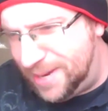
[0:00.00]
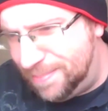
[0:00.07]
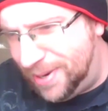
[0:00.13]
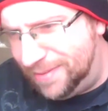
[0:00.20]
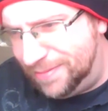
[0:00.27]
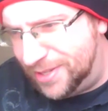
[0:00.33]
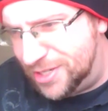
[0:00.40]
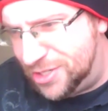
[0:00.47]

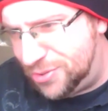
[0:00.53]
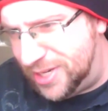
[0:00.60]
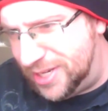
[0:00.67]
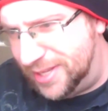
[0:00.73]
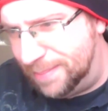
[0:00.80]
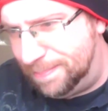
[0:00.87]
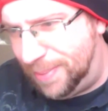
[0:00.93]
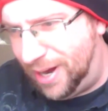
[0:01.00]
above the
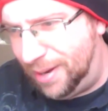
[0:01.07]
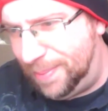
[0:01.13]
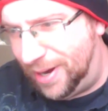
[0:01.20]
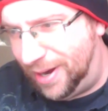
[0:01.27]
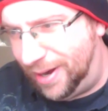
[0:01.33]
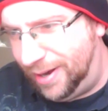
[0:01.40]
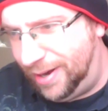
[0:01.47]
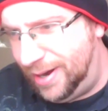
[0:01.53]
tree that
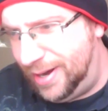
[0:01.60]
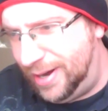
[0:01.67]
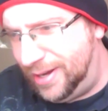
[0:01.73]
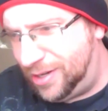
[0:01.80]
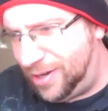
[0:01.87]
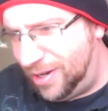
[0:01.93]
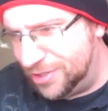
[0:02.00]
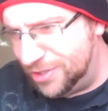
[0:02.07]
Barpar
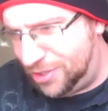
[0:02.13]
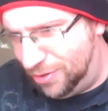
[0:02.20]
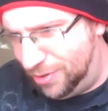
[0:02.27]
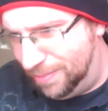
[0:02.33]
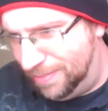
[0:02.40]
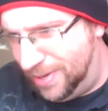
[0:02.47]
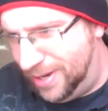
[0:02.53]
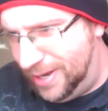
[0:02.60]
calls
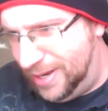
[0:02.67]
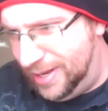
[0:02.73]
home